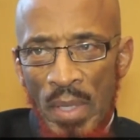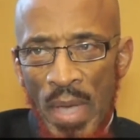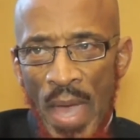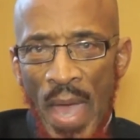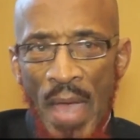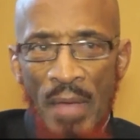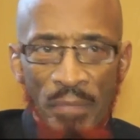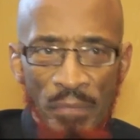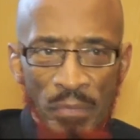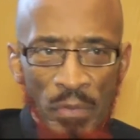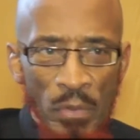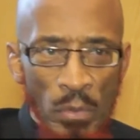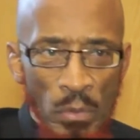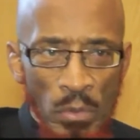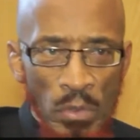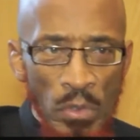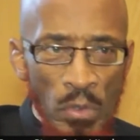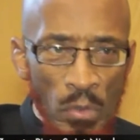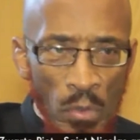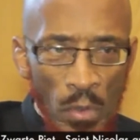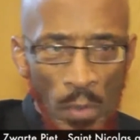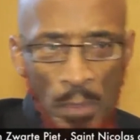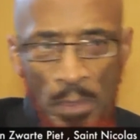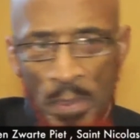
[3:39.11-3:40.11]

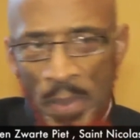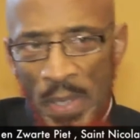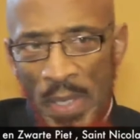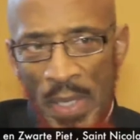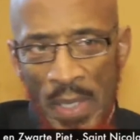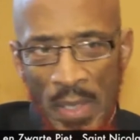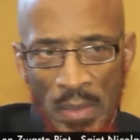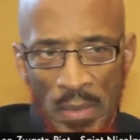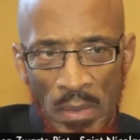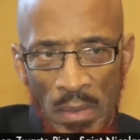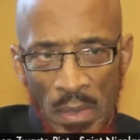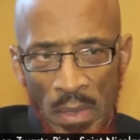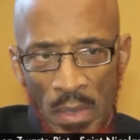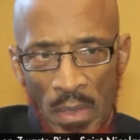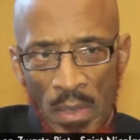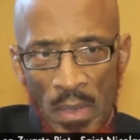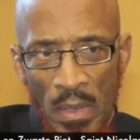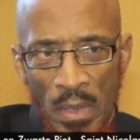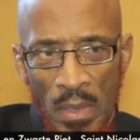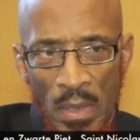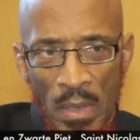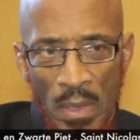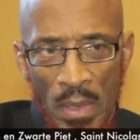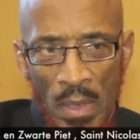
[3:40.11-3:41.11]
Afro-European,
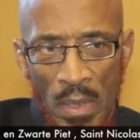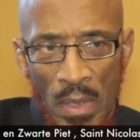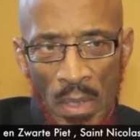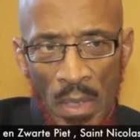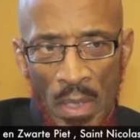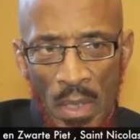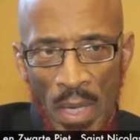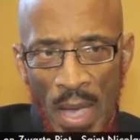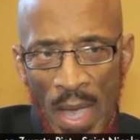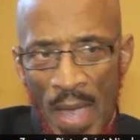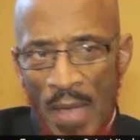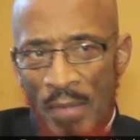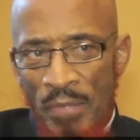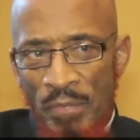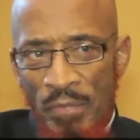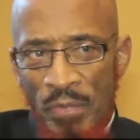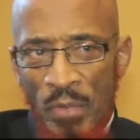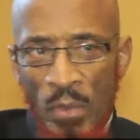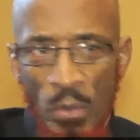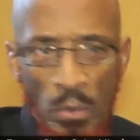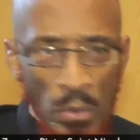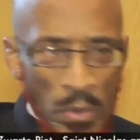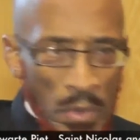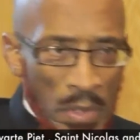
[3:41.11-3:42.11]

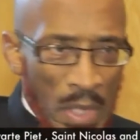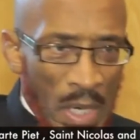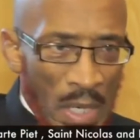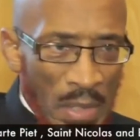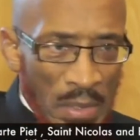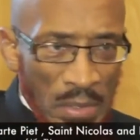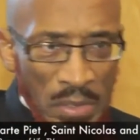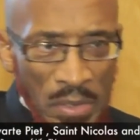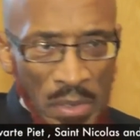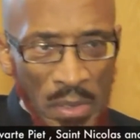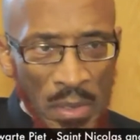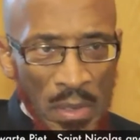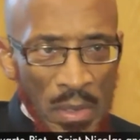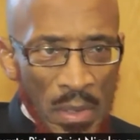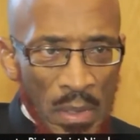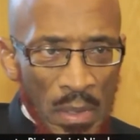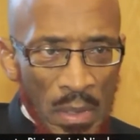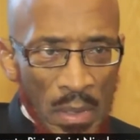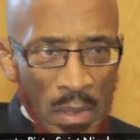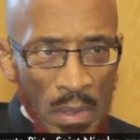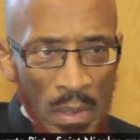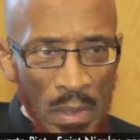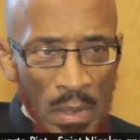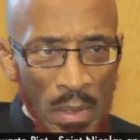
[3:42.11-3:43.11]
Afro-Dutch,
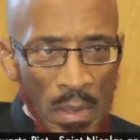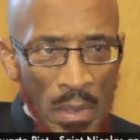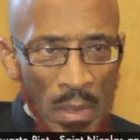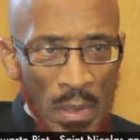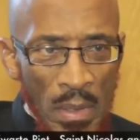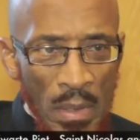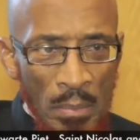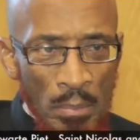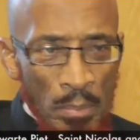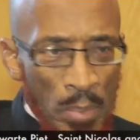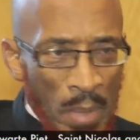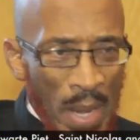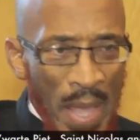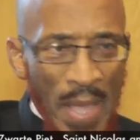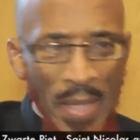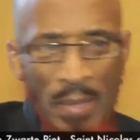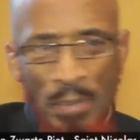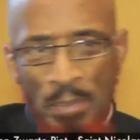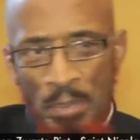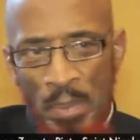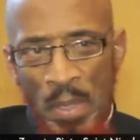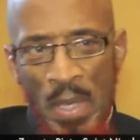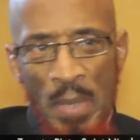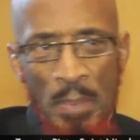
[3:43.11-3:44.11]

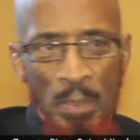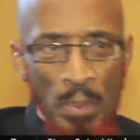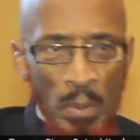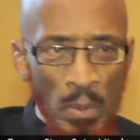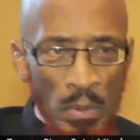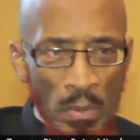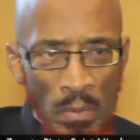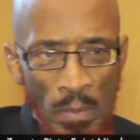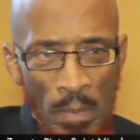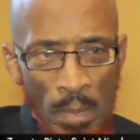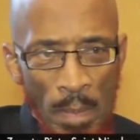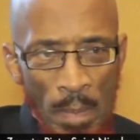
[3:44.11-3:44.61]
black people,